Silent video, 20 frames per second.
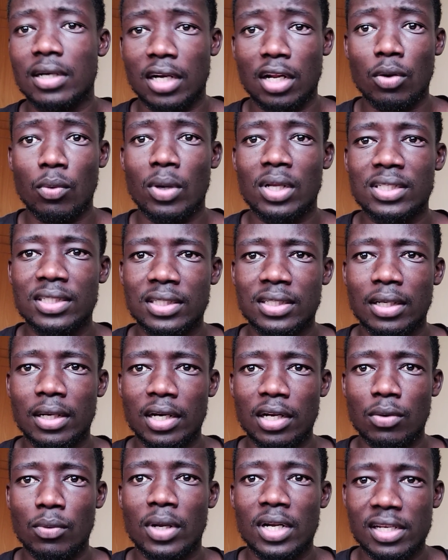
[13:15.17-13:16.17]
real-world data and
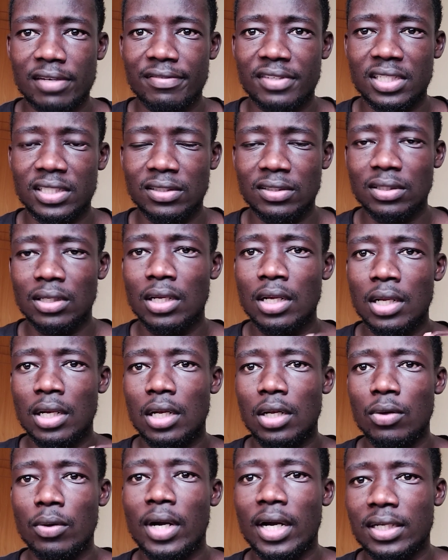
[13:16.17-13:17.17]
real-world evidence,
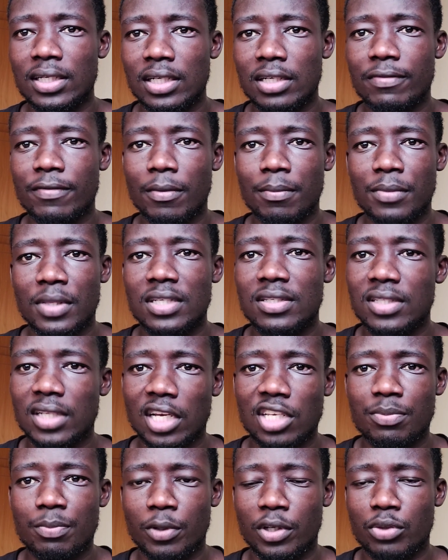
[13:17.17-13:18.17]
look at it from this
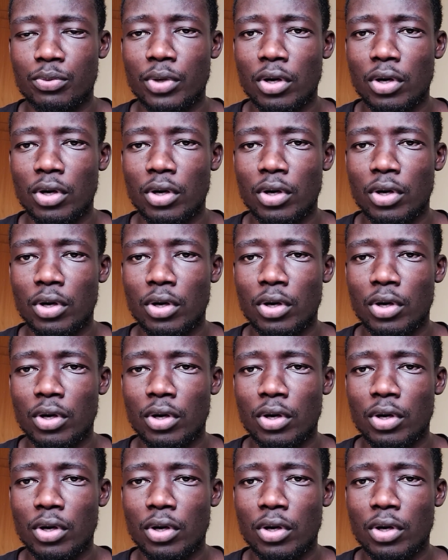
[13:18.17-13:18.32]
touch point.